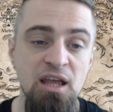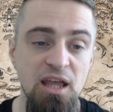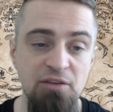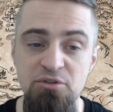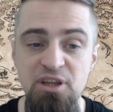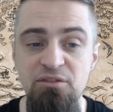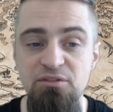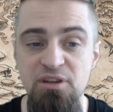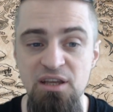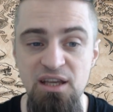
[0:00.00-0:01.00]
If you give
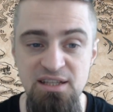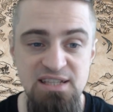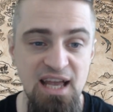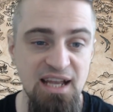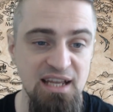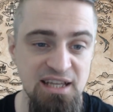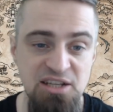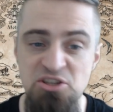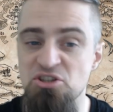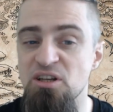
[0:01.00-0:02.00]
the attack an
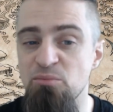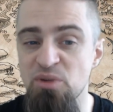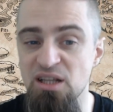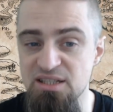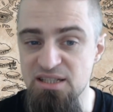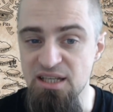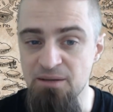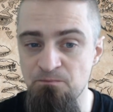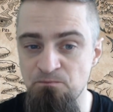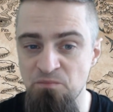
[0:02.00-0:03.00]
additional
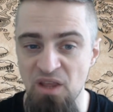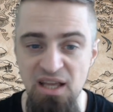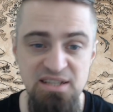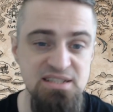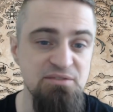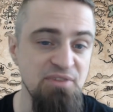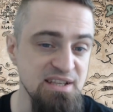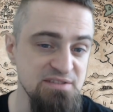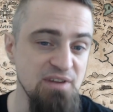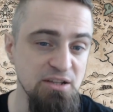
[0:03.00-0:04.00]
ability, its
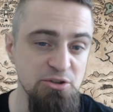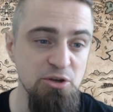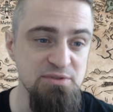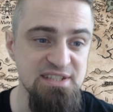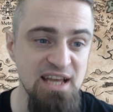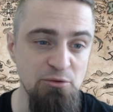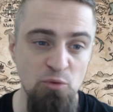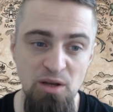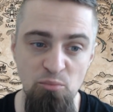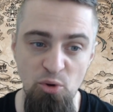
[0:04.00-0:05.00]
defense value goes down
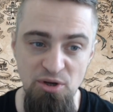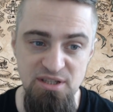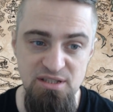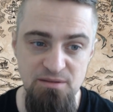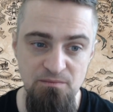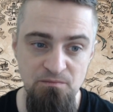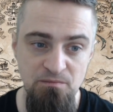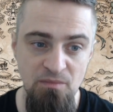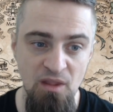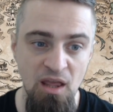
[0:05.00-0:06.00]
1 point.
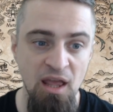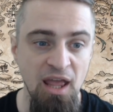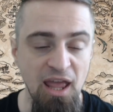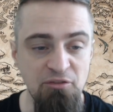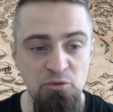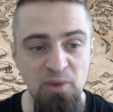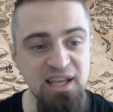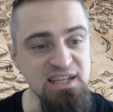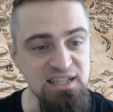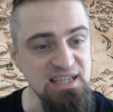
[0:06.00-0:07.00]
If you
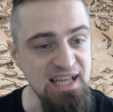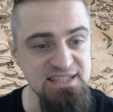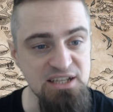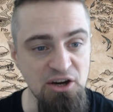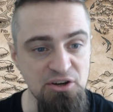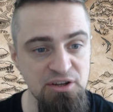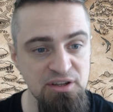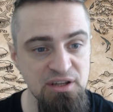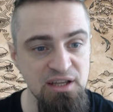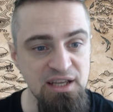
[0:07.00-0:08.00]
make it a class card,
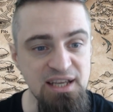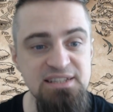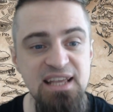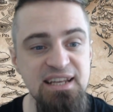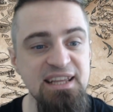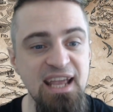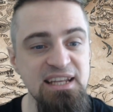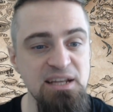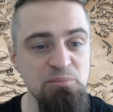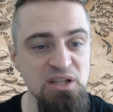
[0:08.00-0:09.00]
it can
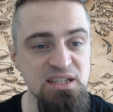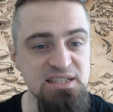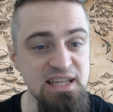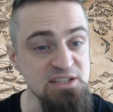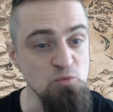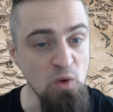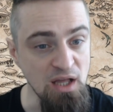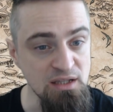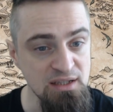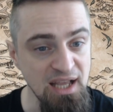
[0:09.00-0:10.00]
gain an ability as
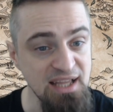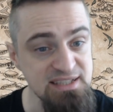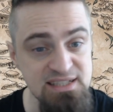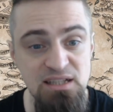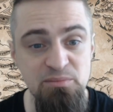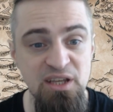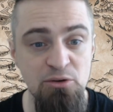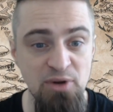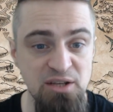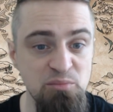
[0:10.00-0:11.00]
well and still be a
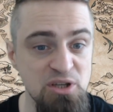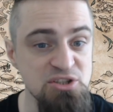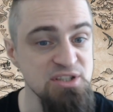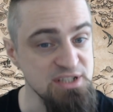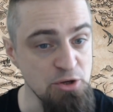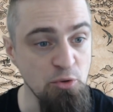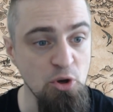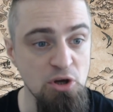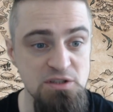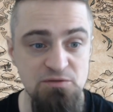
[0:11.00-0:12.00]
red pitch, 0
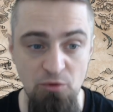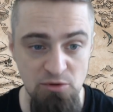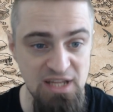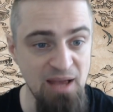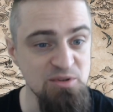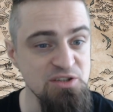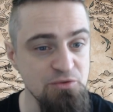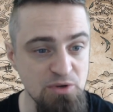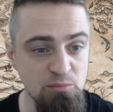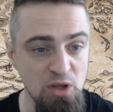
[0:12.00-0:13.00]
cost, 4 damage,
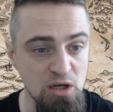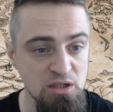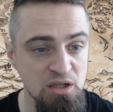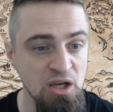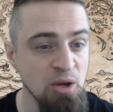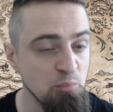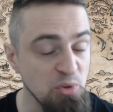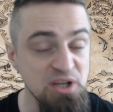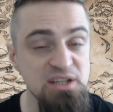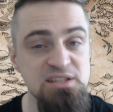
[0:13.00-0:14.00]
3 block, but it